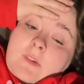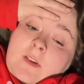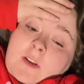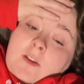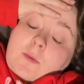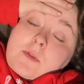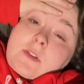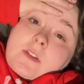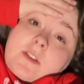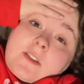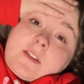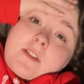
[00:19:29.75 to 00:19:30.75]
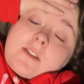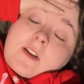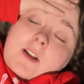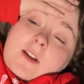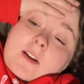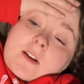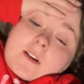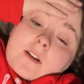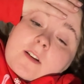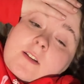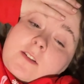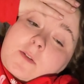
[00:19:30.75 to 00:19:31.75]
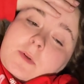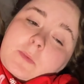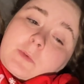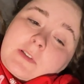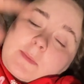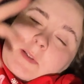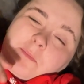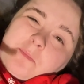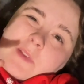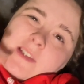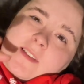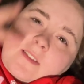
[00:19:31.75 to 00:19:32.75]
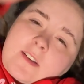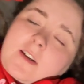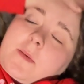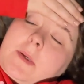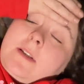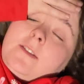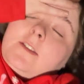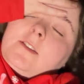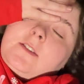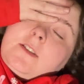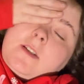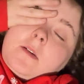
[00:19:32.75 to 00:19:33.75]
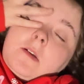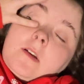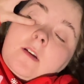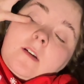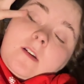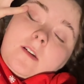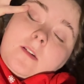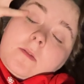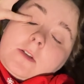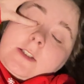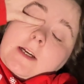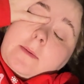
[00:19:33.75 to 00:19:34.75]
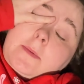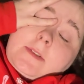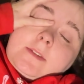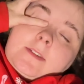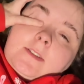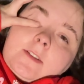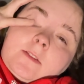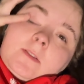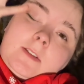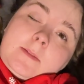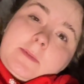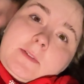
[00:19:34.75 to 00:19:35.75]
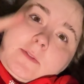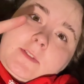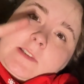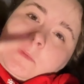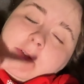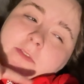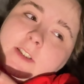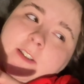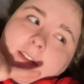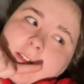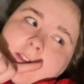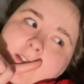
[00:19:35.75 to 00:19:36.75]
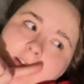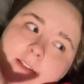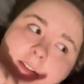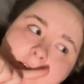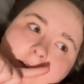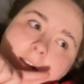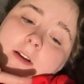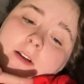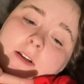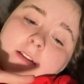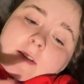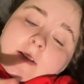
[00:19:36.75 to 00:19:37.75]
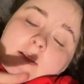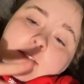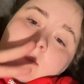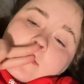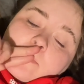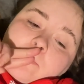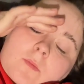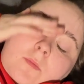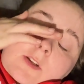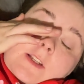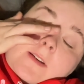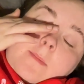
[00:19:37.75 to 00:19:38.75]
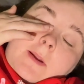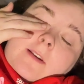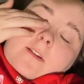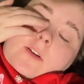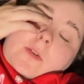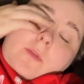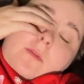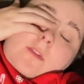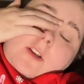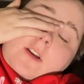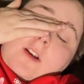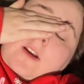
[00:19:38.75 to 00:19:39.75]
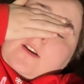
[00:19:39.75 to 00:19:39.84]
It was good. Little one was a bit meh about it, uh, which happens. So I spent all day moving yesterday, and then we did Panto today.